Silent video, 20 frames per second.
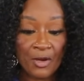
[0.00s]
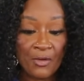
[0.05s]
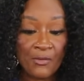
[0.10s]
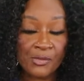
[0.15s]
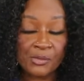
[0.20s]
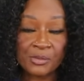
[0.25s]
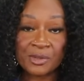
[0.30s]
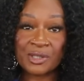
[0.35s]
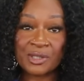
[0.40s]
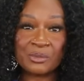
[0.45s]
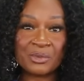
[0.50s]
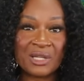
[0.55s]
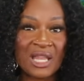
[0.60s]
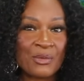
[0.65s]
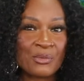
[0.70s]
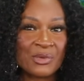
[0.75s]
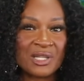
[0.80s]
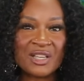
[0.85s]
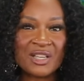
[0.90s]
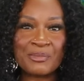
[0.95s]
For real, but
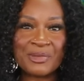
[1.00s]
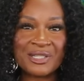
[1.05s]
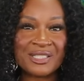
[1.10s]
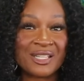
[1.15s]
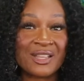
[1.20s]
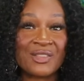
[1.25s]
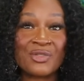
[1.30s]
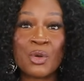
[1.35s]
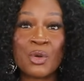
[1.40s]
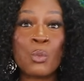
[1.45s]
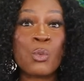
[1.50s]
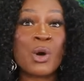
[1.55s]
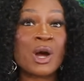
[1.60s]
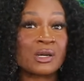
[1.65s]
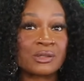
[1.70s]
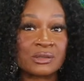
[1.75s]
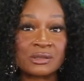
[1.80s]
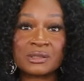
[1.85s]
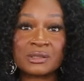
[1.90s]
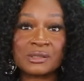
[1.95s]
like, we have been done the
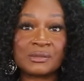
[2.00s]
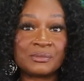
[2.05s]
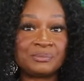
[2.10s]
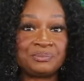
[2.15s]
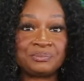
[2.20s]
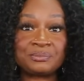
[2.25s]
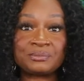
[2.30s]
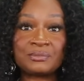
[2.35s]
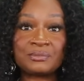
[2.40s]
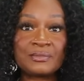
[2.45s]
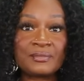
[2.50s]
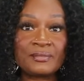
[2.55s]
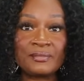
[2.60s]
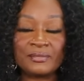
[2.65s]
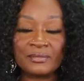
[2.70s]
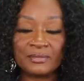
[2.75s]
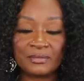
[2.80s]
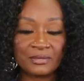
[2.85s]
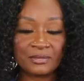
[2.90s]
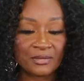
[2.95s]
worst.
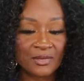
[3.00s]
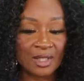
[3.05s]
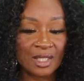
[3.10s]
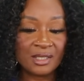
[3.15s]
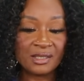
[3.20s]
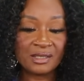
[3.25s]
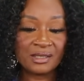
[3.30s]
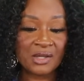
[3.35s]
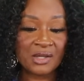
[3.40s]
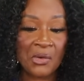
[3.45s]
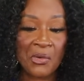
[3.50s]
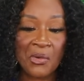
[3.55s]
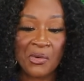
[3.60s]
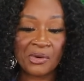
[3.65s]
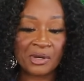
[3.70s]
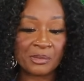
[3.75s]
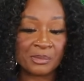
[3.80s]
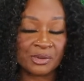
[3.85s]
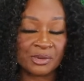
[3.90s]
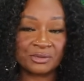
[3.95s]
It's so
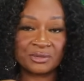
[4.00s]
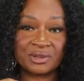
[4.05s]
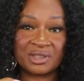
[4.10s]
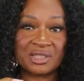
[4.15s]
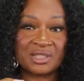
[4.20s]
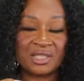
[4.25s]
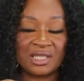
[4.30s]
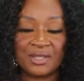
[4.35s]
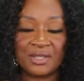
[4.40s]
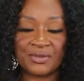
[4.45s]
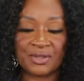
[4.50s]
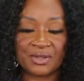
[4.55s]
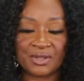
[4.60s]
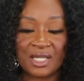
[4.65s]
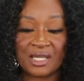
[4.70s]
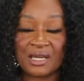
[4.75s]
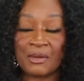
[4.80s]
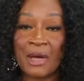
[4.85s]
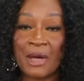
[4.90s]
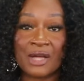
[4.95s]
horrible just to even
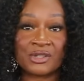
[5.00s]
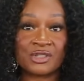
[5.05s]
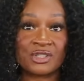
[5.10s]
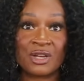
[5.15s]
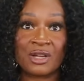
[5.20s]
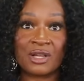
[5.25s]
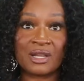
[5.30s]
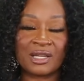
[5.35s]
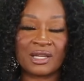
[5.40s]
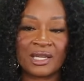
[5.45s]
think about, y'all.